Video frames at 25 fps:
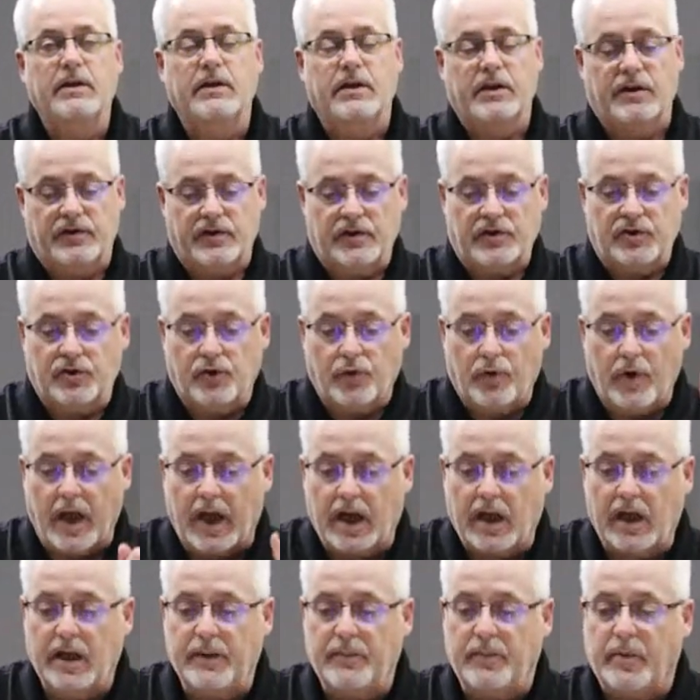this is
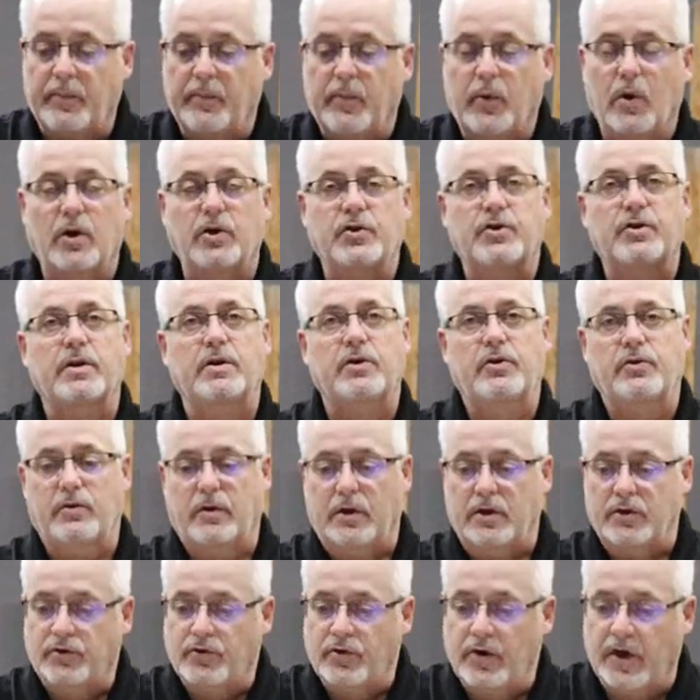directly proportionate to
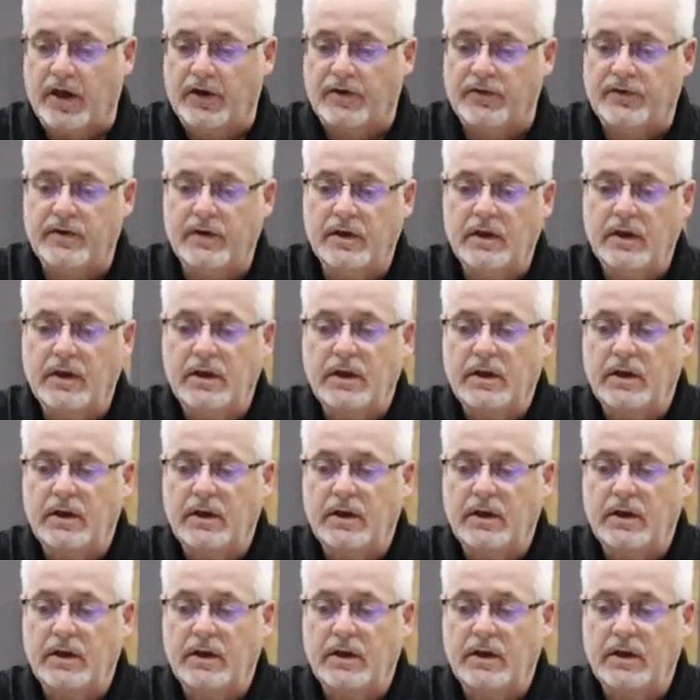our trust